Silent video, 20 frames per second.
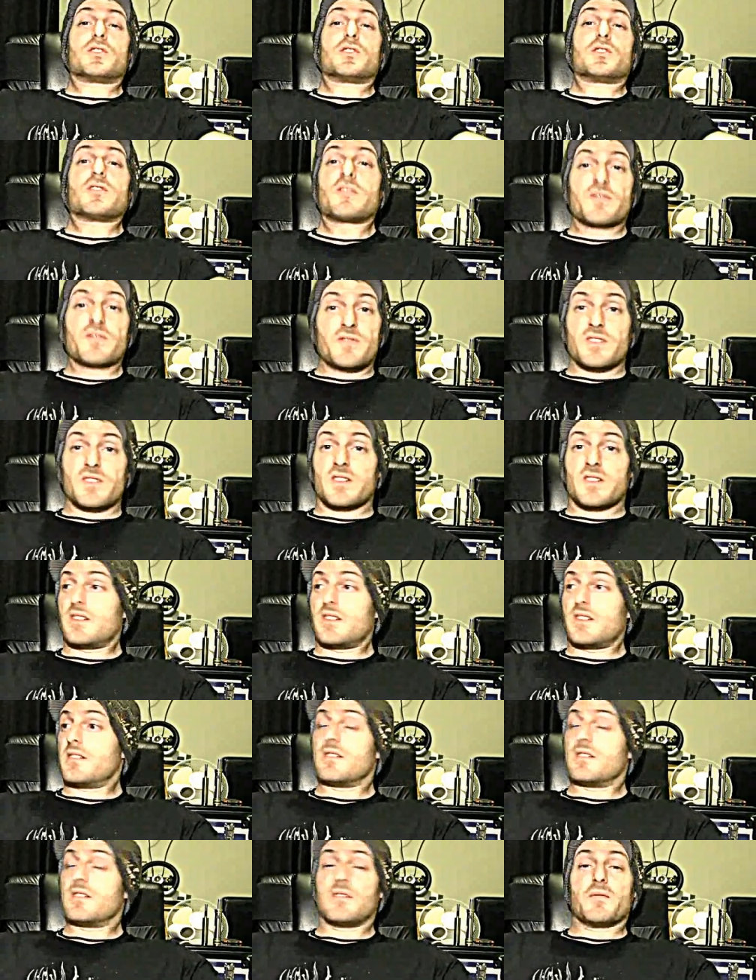uh, just
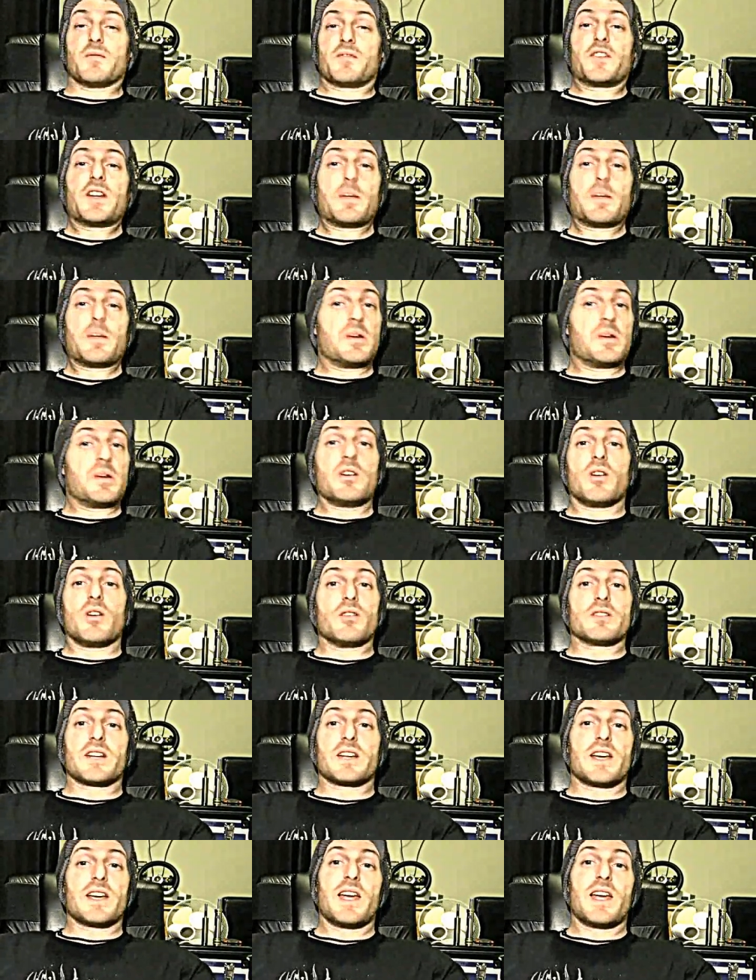for
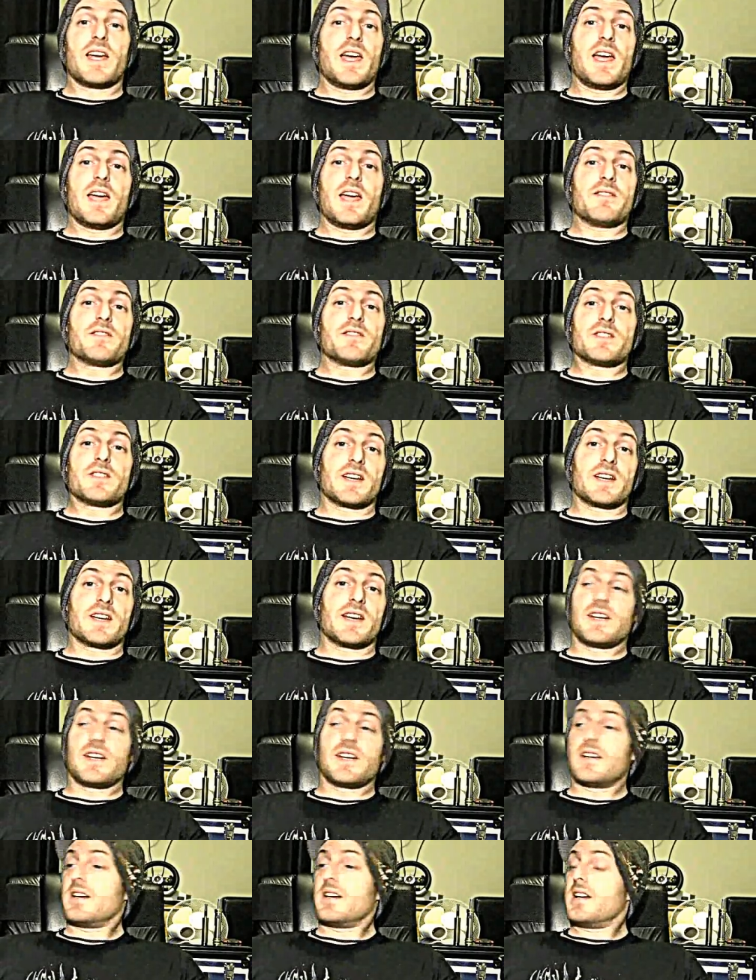vaping all day,
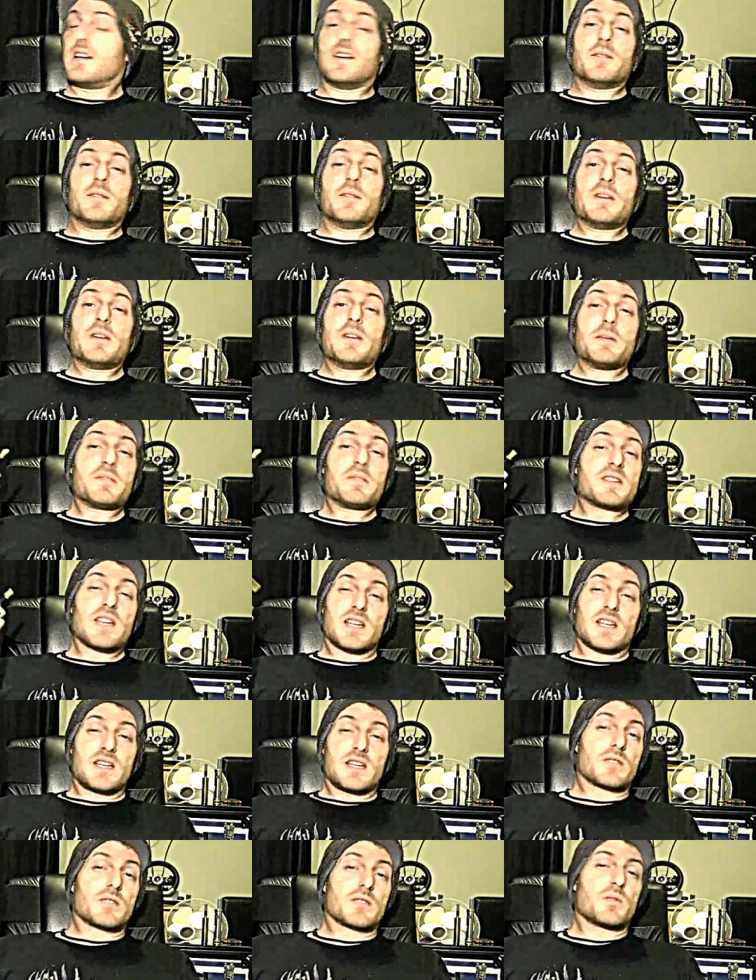every day, and
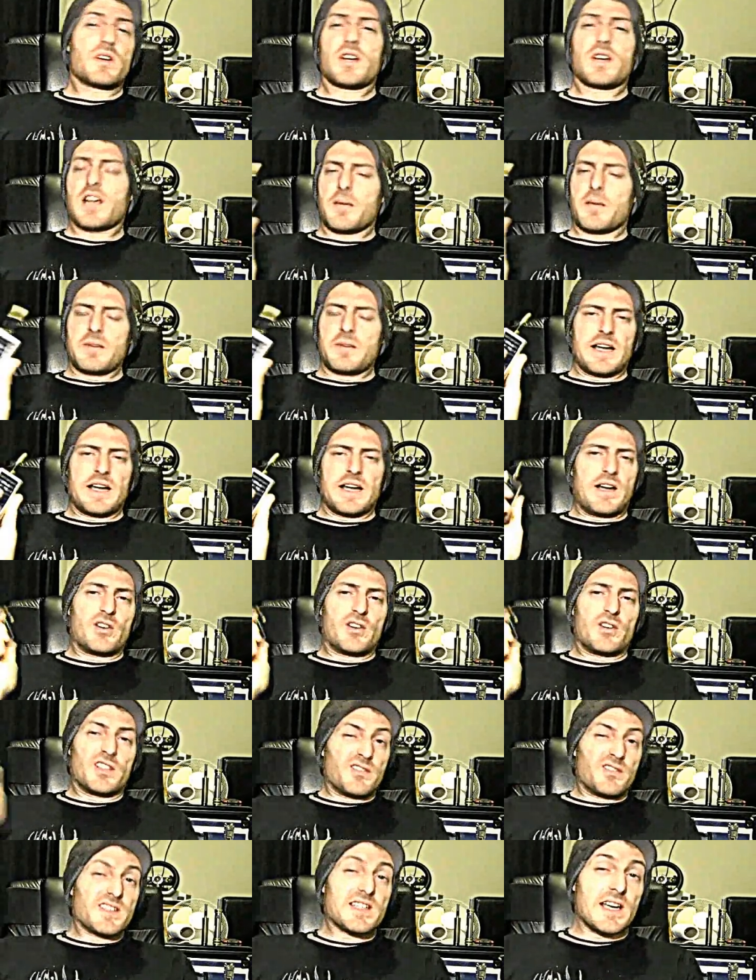maybe taking it to work. I
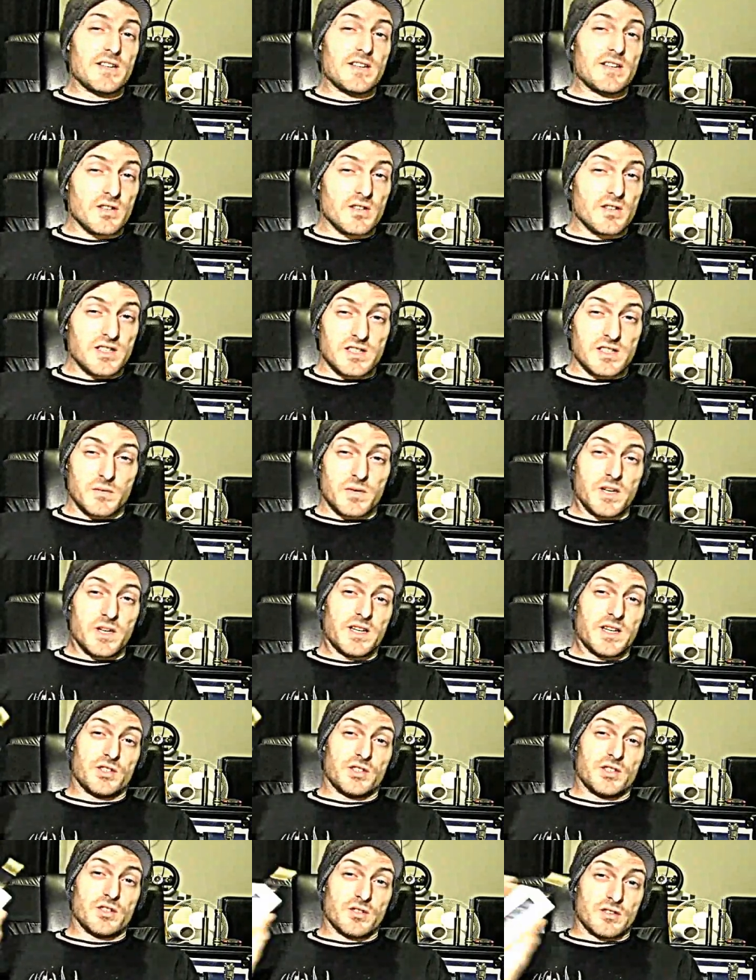mean, the only reason I took it
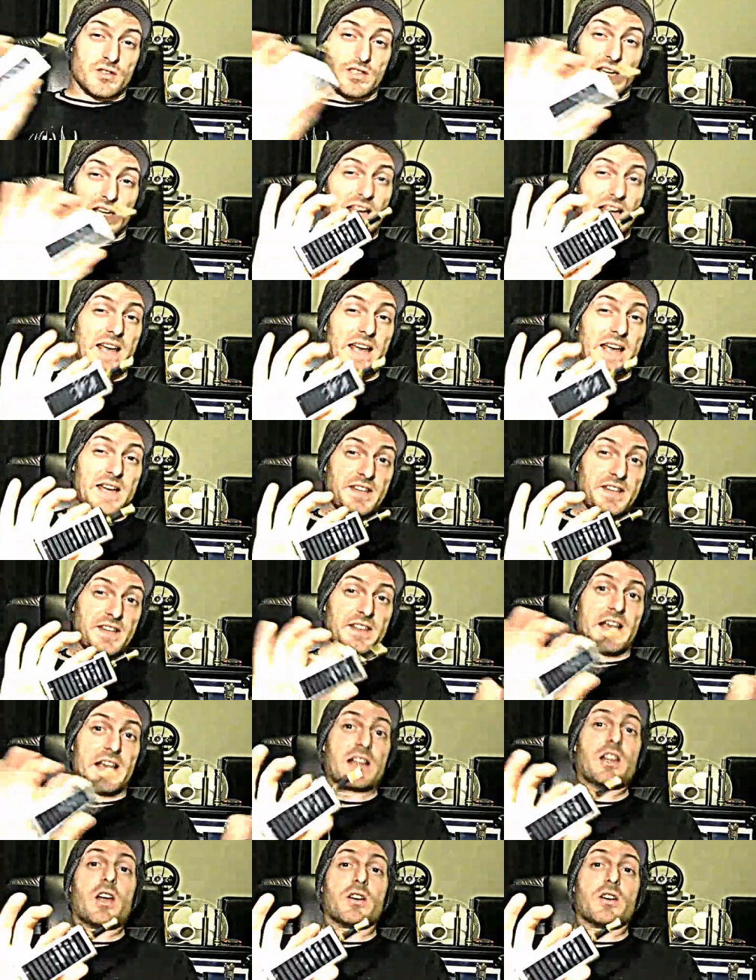to work is just because I
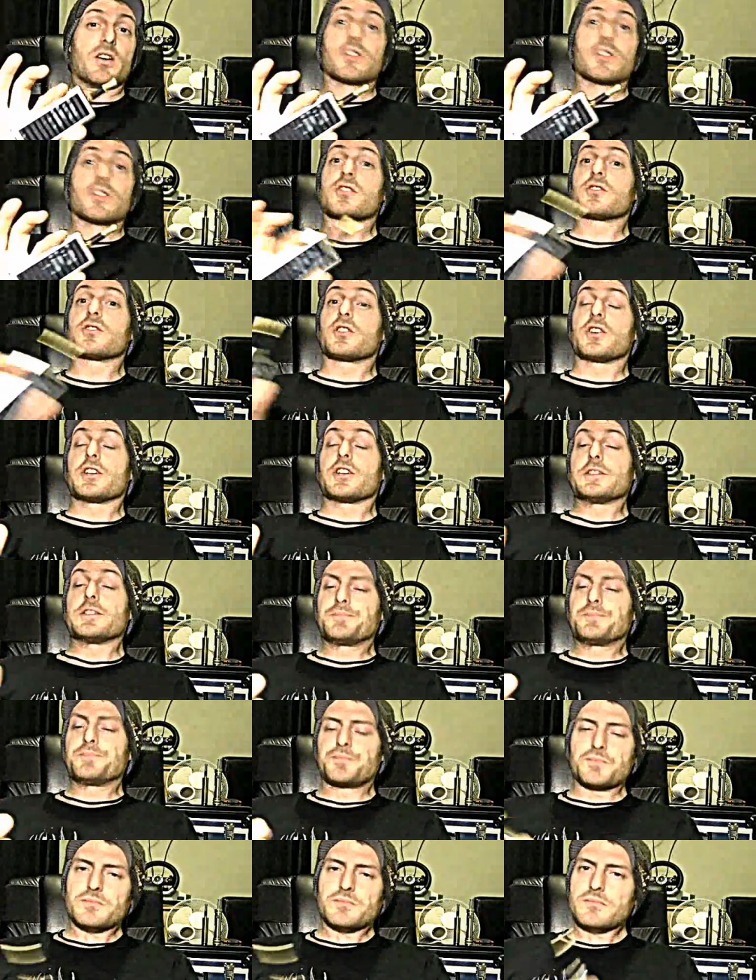had it that long,
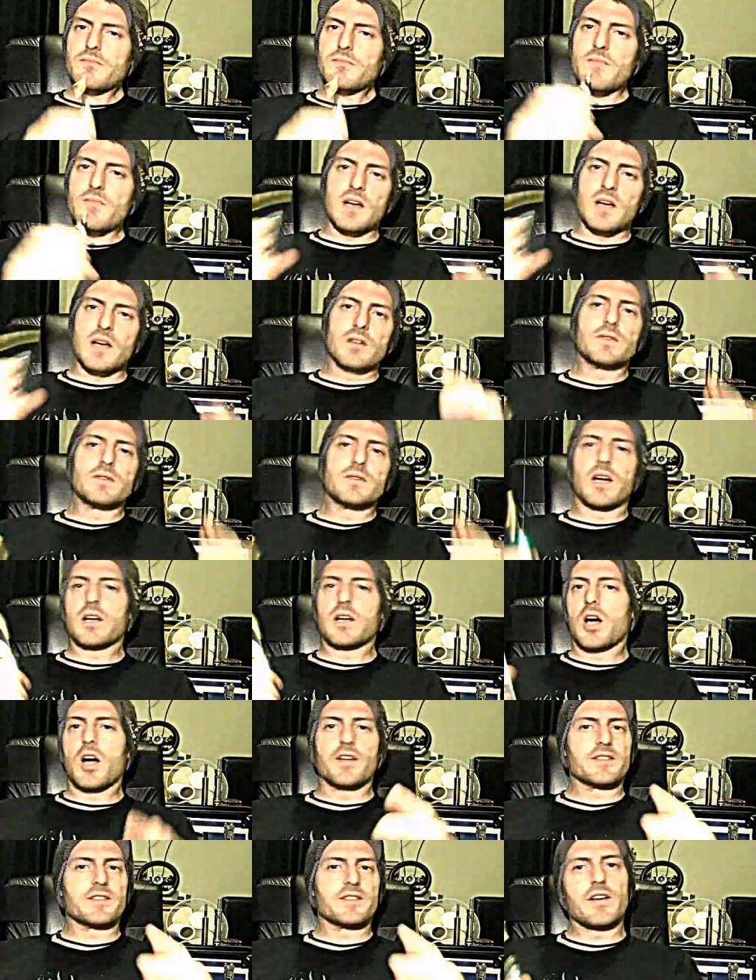so I
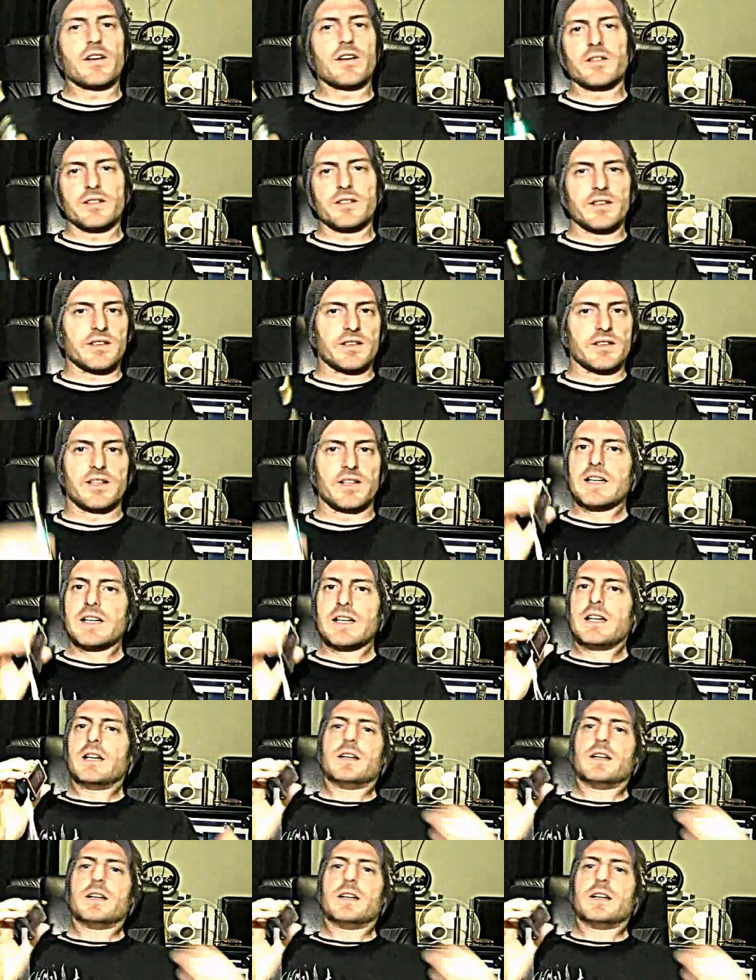can't, I can't tell you